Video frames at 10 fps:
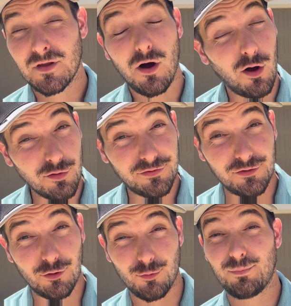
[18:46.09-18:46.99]

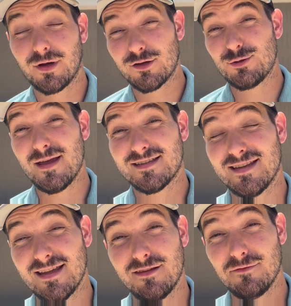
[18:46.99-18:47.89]
Also, because you made it to
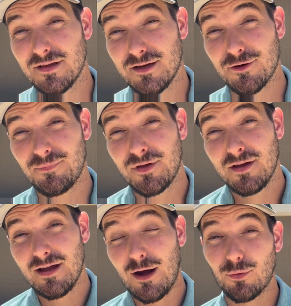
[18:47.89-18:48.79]
the end of the video,
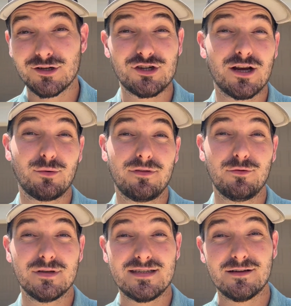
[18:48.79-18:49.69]
I want to share with
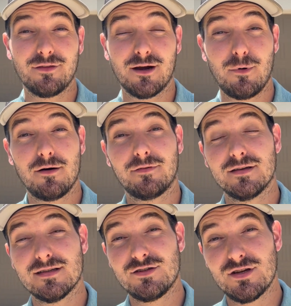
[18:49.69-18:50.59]
you a deal that I'm
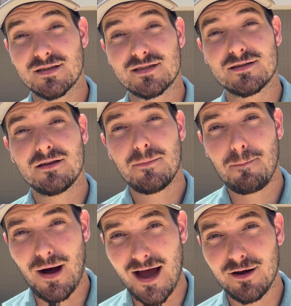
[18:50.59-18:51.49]
offering to just
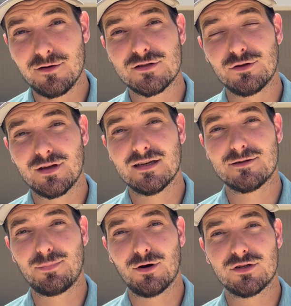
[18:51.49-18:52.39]
buyers looking
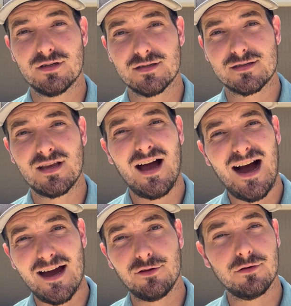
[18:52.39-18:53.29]
to purchase
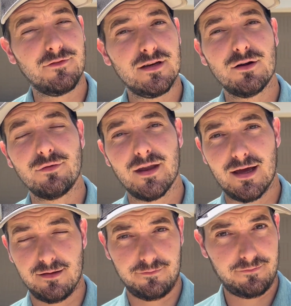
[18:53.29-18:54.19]
either a video that
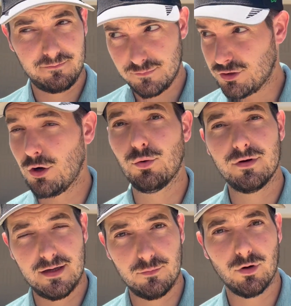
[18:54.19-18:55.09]
I've
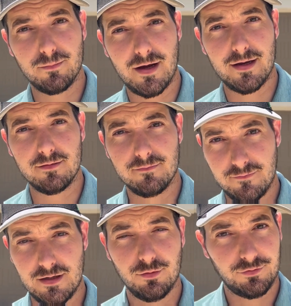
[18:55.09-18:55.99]
shown in one of my
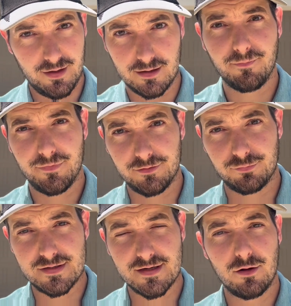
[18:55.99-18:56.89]
videos, like
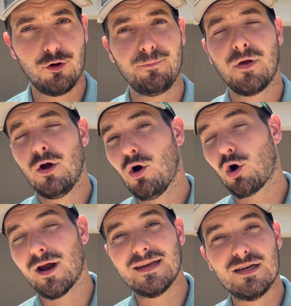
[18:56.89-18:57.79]
this resale home,
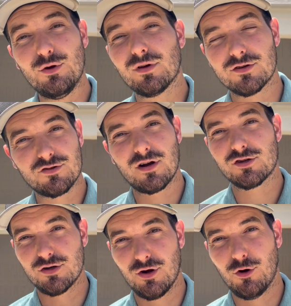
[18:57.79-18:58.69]
or any new
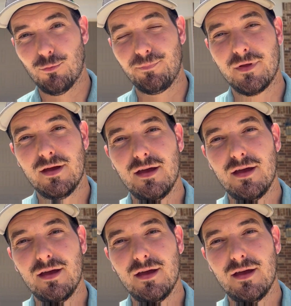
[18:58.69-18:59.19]
construction home.